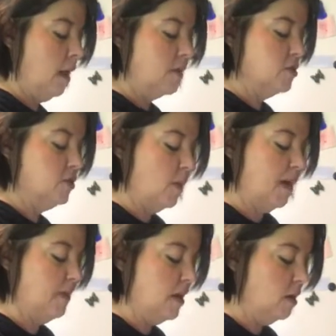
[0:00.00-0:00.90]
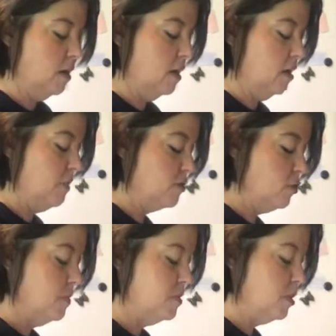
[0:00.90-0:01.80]
I just don't have any
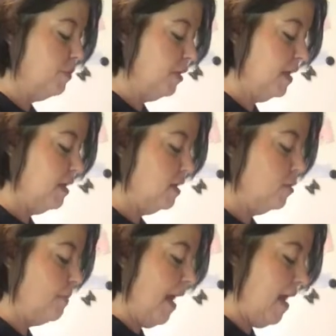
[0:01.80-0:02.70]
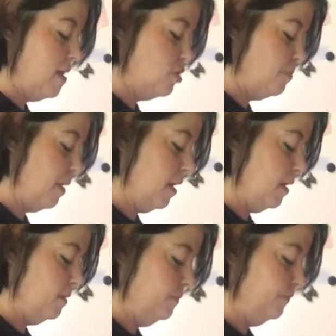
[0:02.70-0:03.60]
mushrooms to put in another batch,
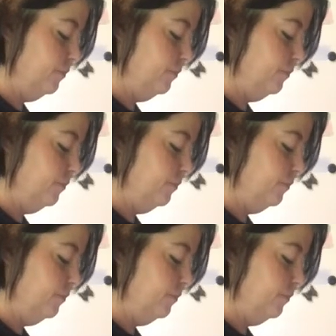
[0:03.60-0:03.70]
but